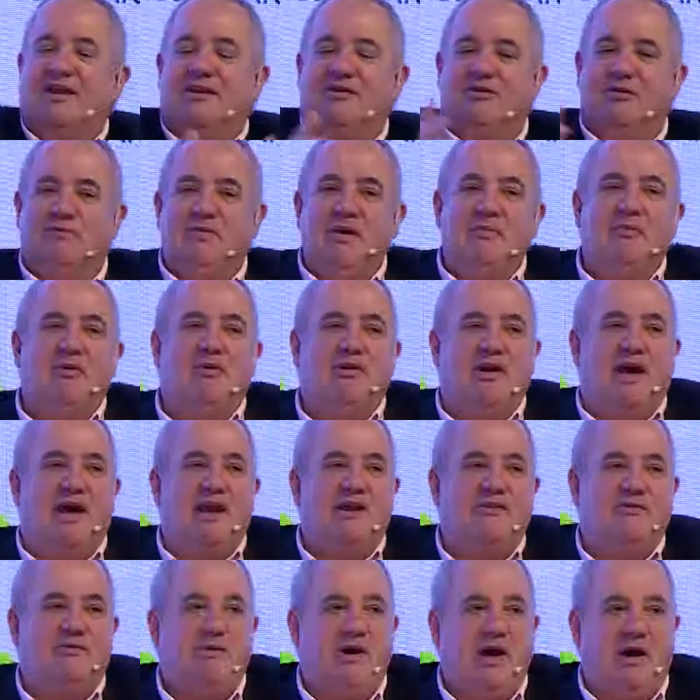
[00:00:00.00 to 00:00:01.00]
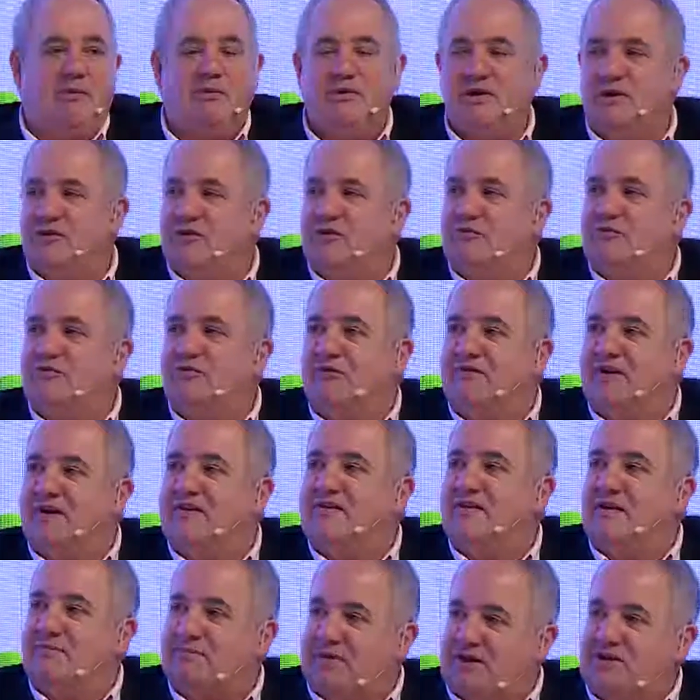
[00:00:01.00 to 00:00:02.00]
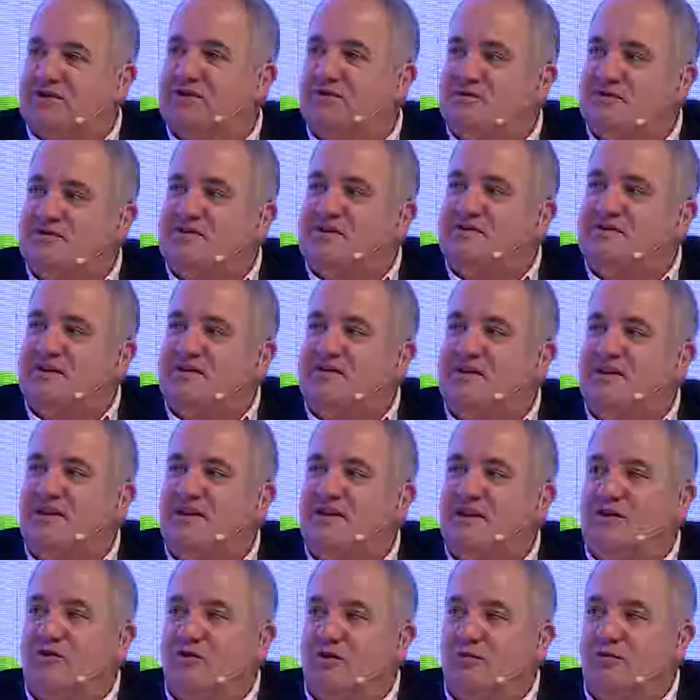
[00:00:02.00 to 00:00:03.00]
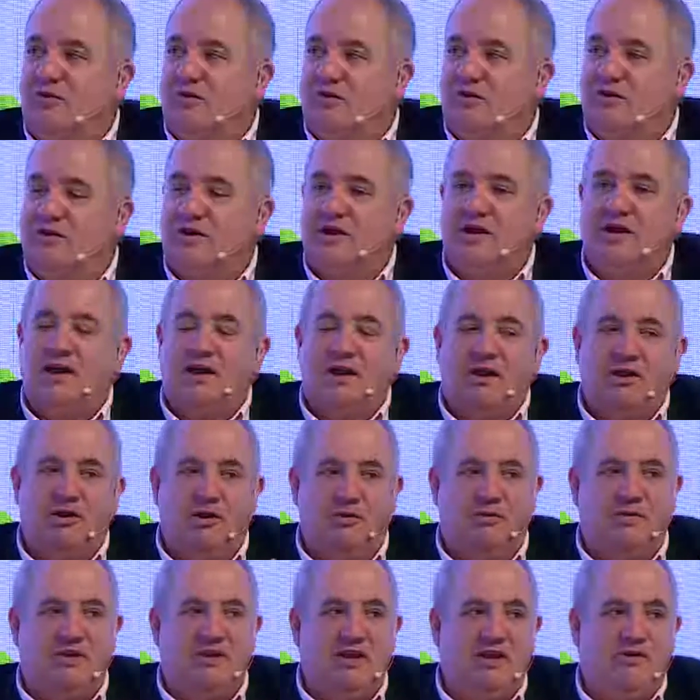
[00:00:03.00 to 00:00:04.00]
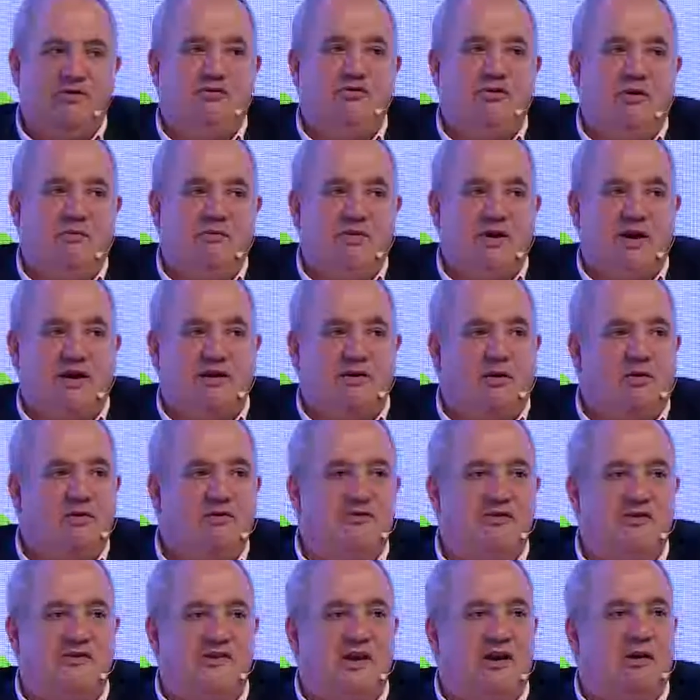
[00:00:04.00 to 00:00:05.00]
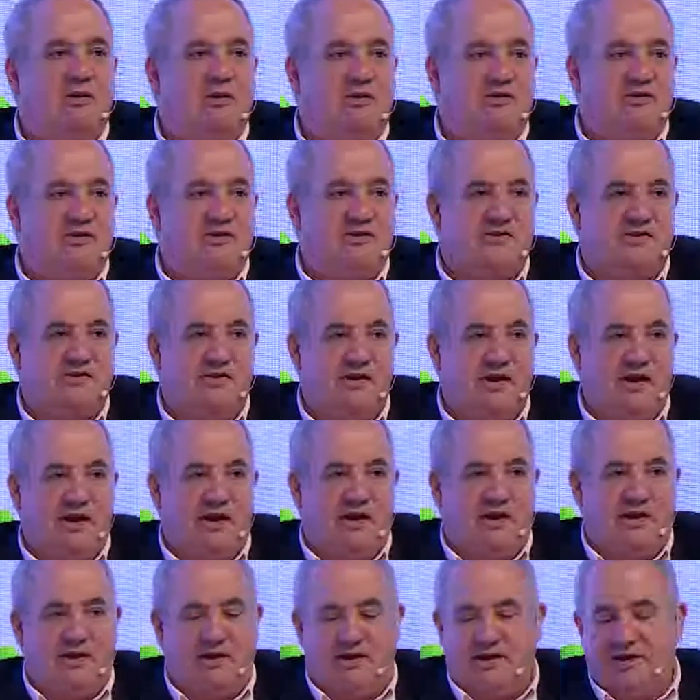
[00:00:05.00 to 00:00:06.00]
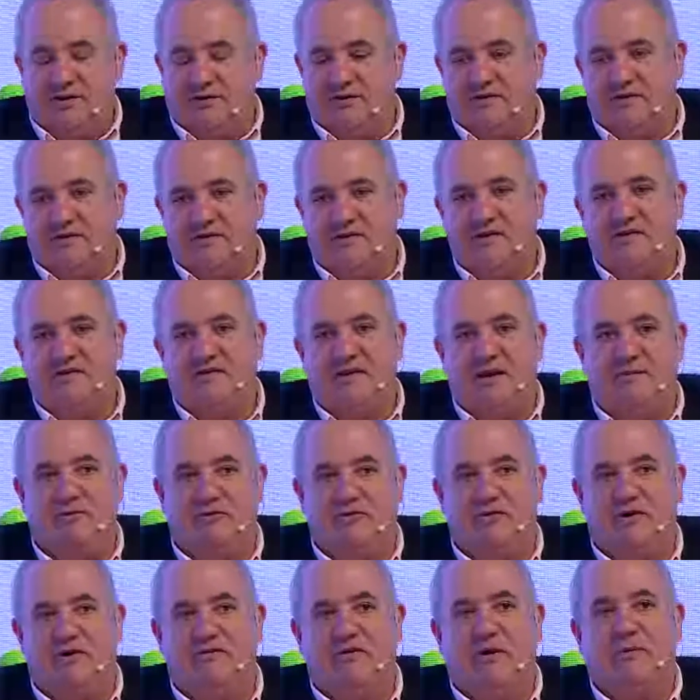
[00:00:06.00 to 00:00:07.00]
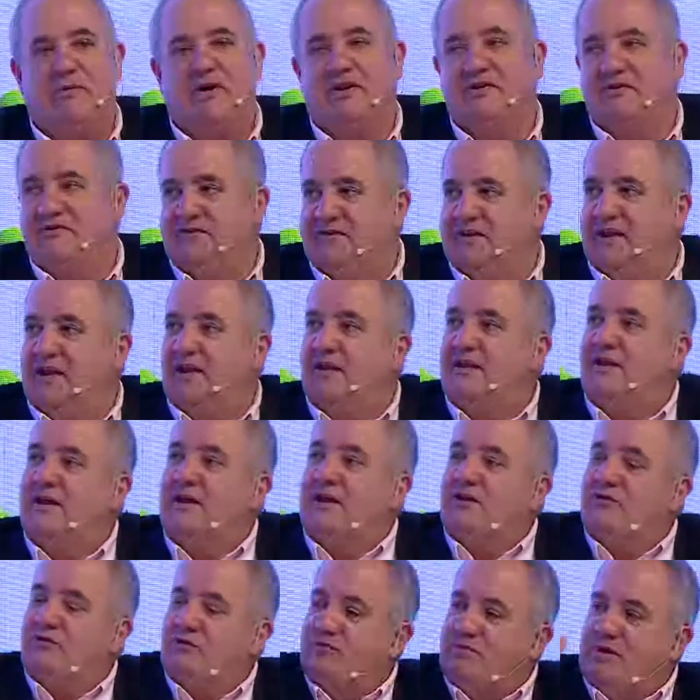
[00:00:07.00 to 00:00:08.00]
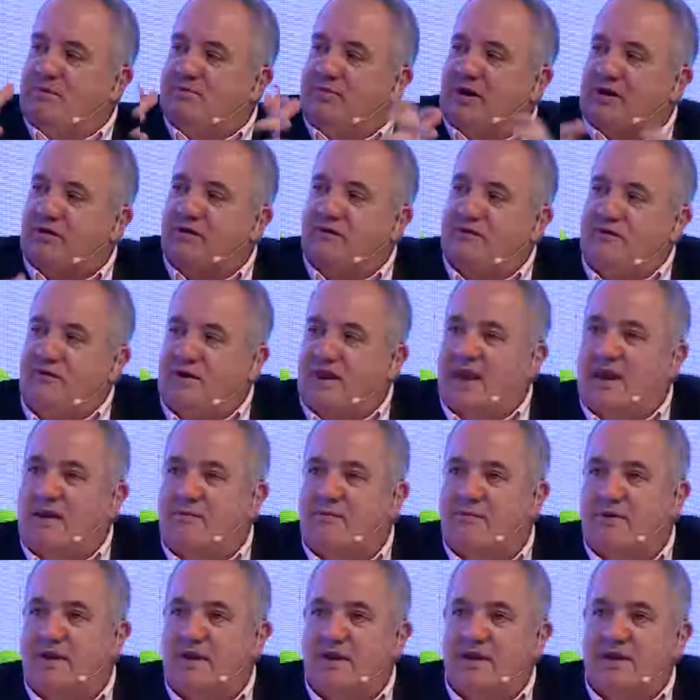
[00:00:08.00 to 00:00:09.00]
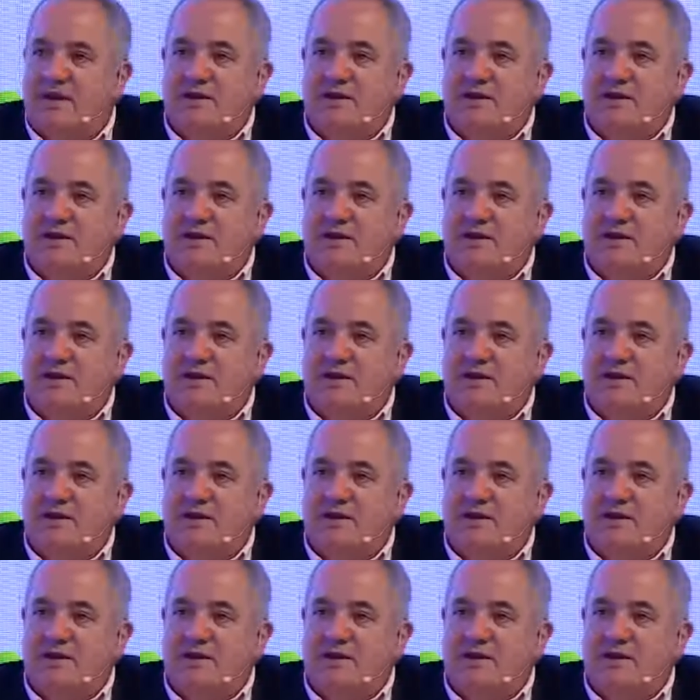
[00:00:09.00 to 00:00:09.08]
the people elsewhere will not provide their patient to this facility no more. So we need to embark all the stakeholders uh, into the system so everyone feels to be part of the game.